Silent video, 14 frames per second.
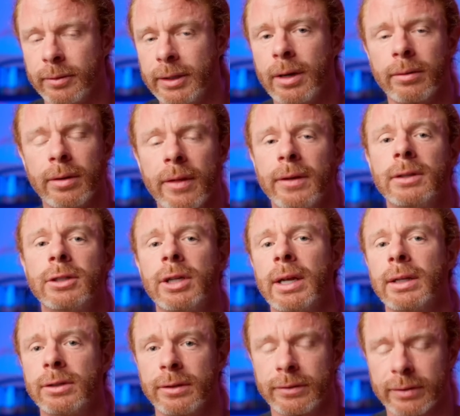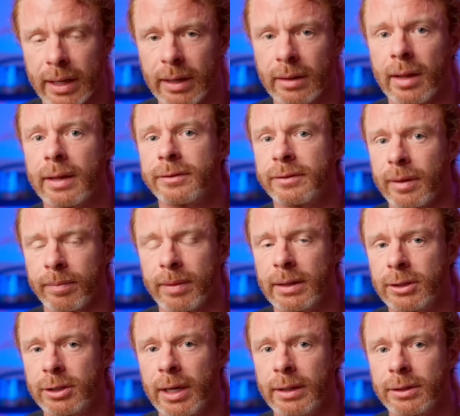We know nothing changes unless something
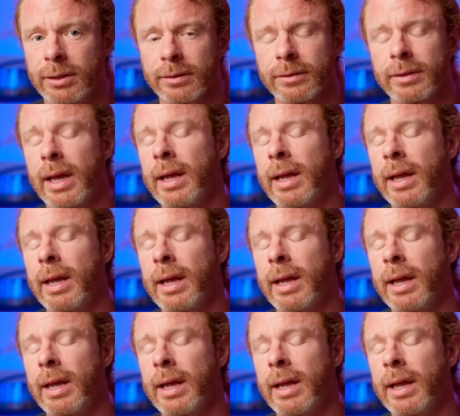changes,